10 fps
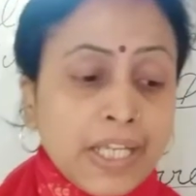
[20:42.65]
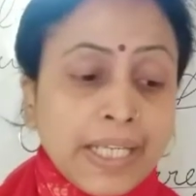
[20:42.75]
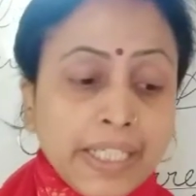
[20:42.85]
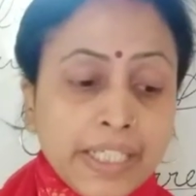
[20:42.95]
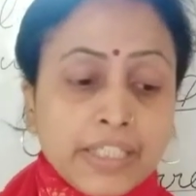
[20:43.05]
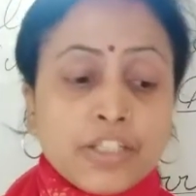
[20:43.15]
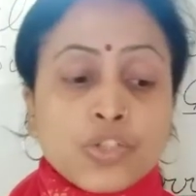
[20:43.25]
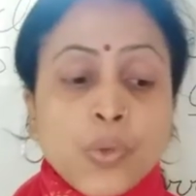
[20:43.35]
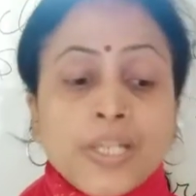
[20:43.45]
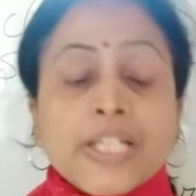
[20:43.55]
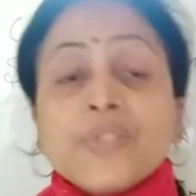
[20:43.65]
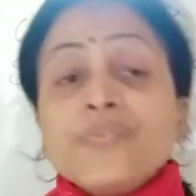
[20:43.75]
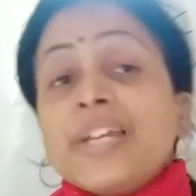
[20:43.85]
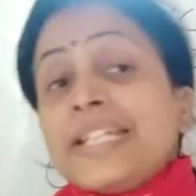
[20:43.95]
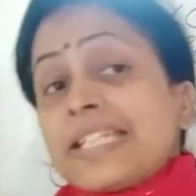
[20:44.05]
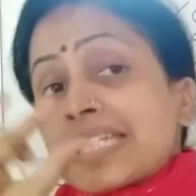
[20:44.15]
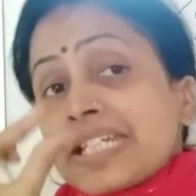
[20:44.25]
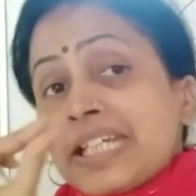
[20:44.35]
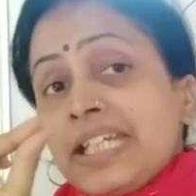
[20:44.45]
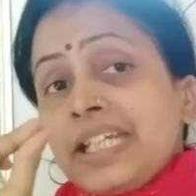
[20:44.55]
Here the soil is very
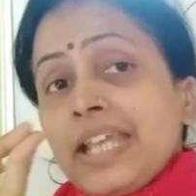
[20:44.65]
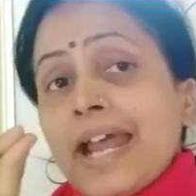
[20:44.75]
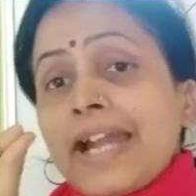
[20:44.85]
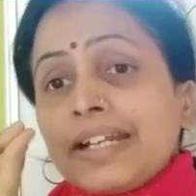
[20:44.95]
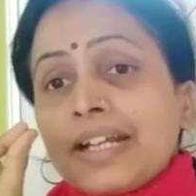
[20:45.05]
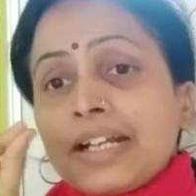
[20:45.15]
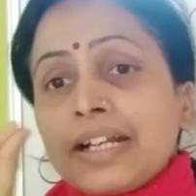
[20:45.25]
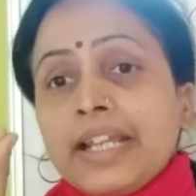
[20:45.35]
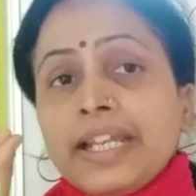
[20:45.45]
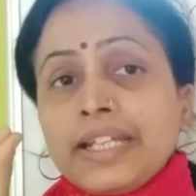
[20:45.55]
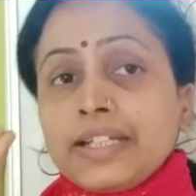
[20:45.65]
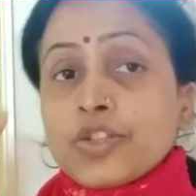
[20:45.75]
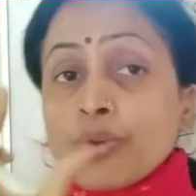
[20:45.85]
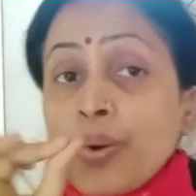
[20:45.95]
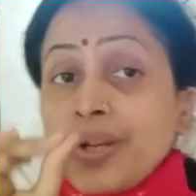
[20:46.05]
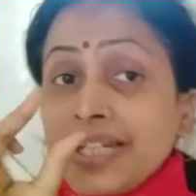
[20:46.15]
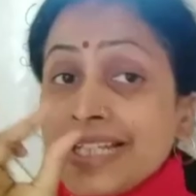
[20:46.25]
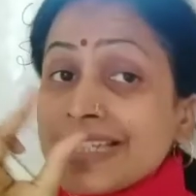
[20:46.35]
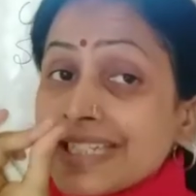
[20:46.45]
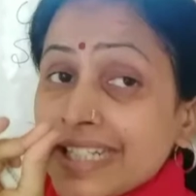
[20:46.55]
sticky and clay. The soil
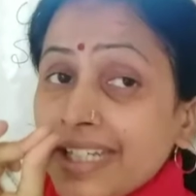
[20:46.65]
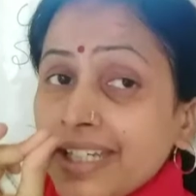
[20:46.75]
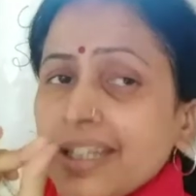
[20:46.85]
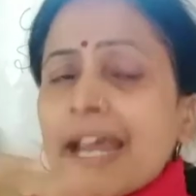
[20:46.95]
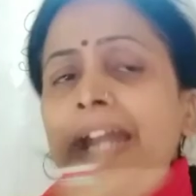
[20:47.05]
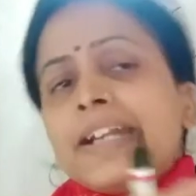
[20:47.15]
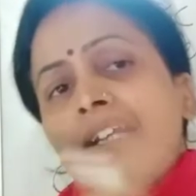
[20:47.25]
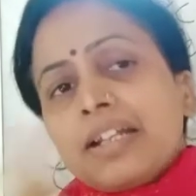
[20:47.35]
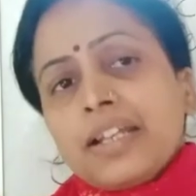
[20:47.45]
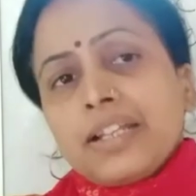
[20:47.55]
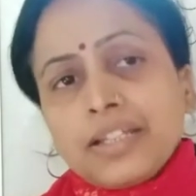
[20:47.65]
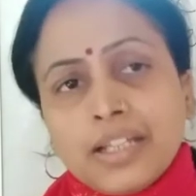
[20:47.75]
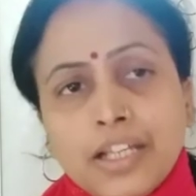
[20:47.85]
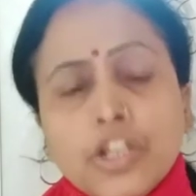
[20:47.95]
is sticky and clay.